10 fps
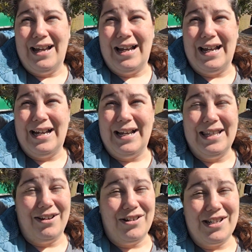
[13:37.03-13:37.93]

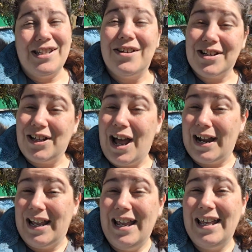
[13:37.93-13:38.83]
There's a
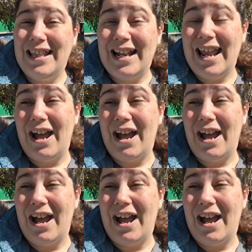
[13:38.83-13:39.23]
lot that I